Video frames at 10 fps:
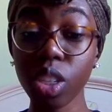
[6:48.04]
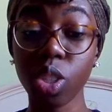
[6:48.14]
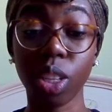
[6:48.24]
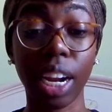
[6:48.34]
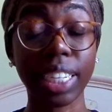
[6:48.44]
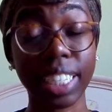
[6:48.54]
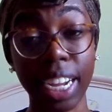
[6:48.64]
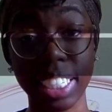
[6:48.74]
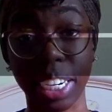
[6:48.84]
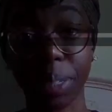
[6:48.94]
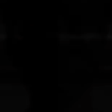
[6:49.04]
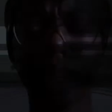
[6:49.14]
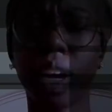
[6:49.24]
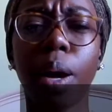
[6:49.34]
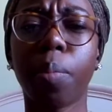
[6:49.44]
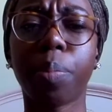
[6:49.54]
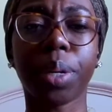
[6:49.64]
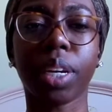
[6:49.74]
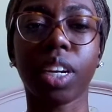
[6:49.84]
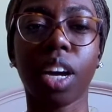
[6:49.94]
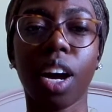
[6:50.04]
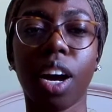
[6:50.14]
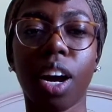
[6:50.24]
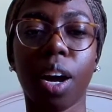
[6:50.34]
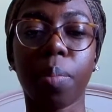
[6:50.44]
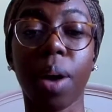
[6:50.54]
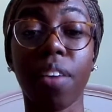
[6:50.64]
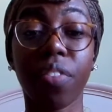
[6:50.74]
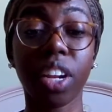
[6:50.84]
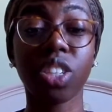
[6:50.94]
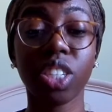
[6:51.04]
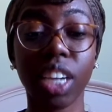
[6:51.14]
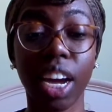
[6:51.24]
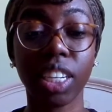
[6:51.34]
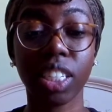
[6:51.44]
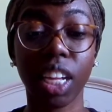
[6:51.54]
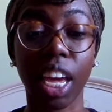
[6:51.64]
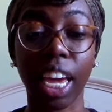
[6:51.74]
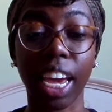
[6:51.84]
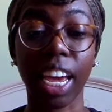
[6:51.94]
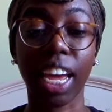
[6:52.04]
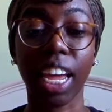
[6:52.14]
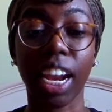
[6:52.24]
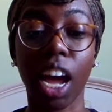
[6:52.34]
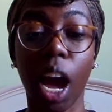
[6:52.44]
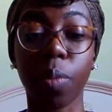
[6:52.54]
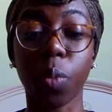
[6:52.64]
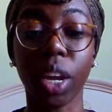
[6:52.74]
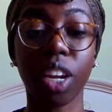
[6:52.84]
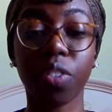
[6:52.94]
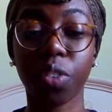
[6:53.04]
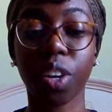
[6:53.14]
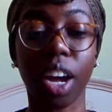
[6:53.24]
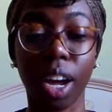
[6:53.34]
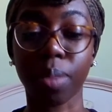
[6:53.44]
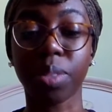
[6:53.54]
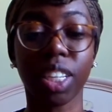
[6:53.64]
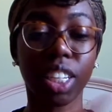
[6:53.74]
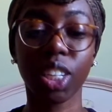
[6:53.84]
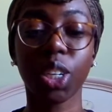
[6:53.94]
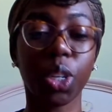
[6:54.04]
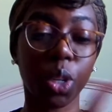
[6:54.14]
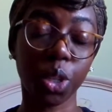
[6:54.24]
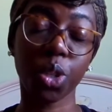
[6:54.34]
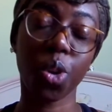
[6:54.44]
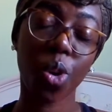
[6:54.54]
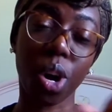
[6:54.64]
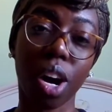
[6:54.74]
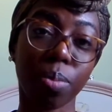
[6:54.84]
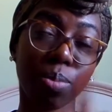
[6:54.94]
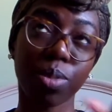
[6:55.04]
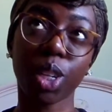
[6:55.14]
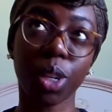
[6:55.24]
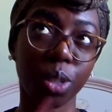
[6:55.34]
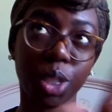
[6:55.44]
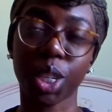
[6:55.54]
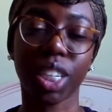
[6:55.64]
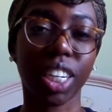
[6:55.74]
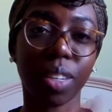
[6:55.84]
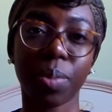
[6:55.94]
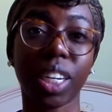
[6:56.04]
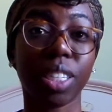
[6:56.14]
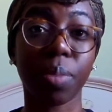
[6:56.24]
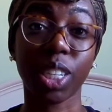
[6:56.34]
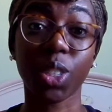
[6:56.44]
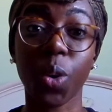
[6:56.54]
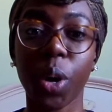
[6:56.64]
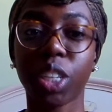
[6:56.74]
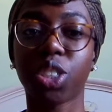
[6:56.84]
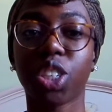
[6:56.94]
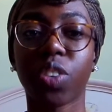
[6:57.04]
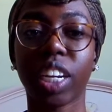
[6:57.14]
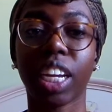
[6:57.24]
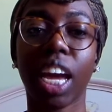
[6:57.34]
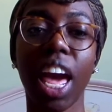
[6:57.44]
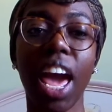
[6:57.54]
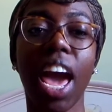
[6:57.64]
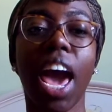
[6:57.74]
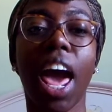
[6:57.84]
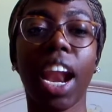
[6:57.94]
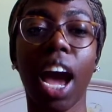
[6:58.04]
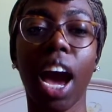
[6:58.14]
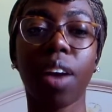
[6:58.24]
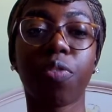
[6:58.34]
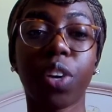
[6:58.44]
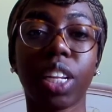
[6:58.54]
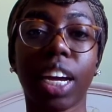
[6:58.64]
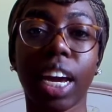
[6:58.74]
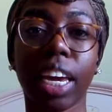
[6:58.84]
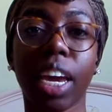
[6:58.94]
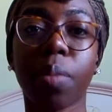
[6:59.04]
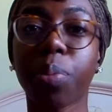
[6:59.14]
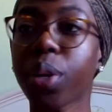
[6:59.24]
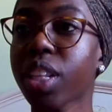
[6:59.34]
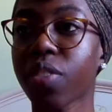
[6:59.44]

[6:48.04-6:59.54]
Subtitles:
So then I sat down, but I finished the test, and I'm waiting for, I'm seeing the little score circle turning because my score is generating, and I feel like I can't breathe.